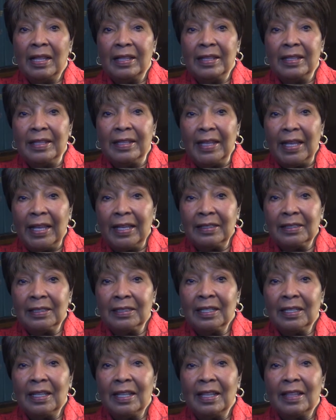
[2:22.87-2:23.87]
Yet,
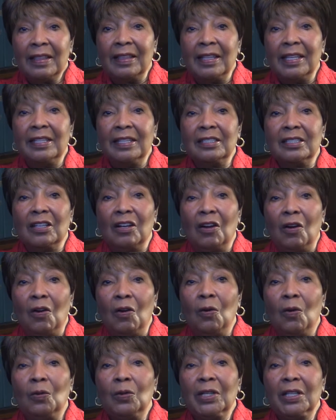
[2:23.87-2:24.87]
these are
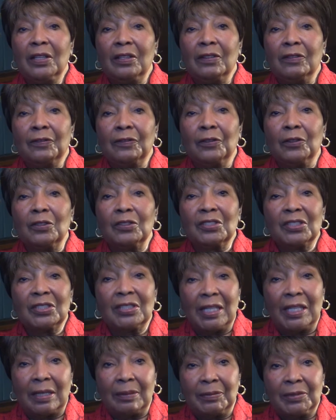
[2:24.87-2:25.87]
only the first
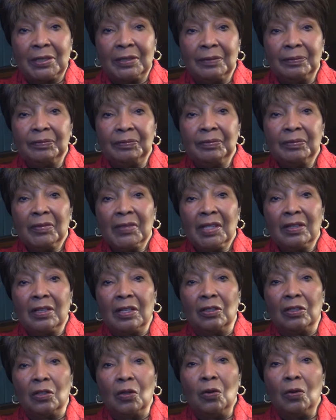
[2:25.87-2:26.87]
steps.
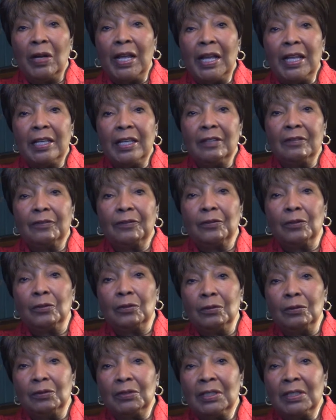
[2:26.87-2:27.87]
The low-hanging
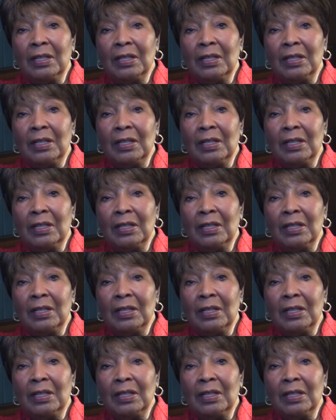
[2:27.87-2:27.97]
fruit